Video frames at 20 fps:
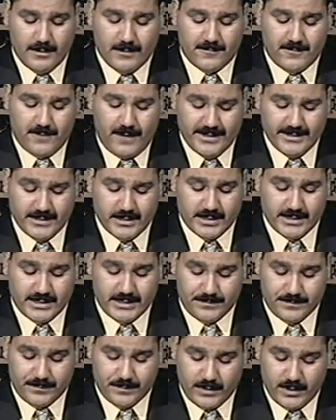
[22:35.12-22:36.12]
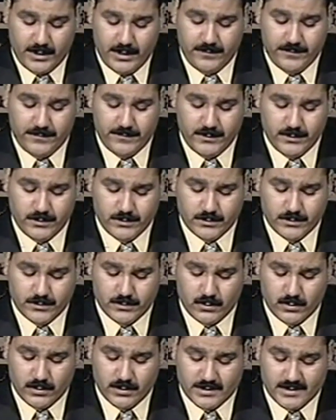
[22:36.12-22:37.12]
Finally, if you
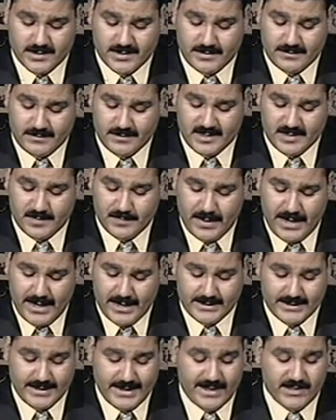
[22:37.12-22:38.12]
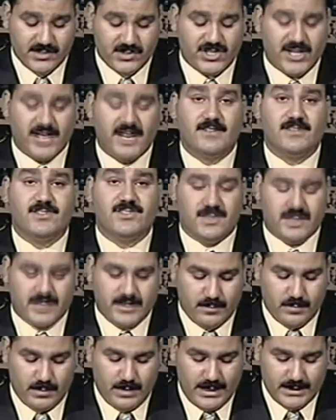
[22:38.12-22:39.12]
rulers respect and cherish the
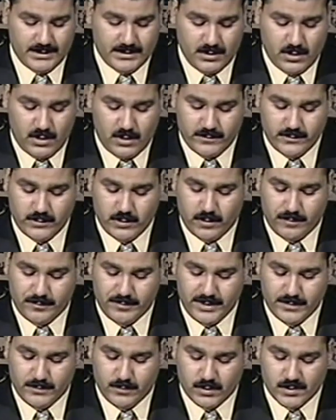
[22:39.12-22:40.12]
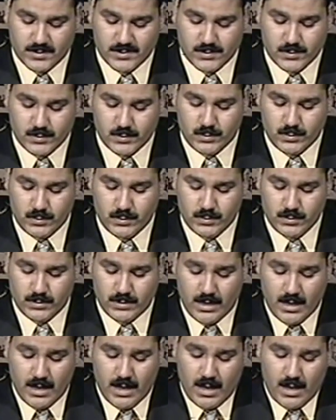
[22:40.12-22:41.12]
blood of your peoples,
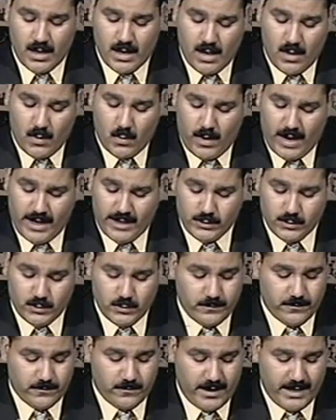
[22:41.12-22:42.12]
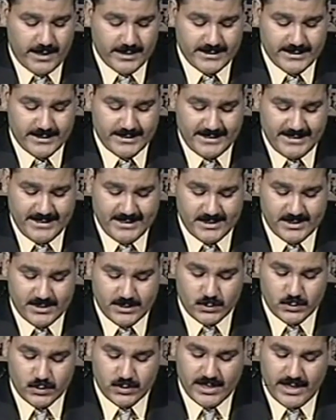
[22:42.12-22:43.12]
why do you find it easy
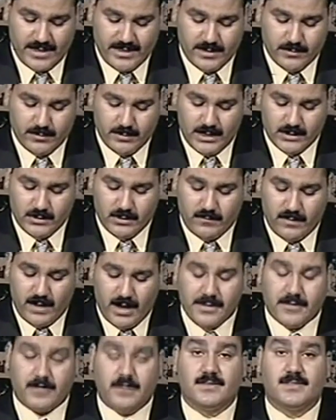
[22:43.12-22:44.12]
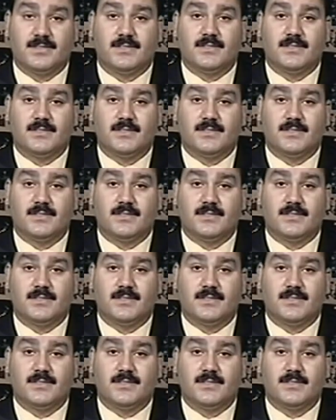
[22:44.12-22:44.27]
to shed the blood of others,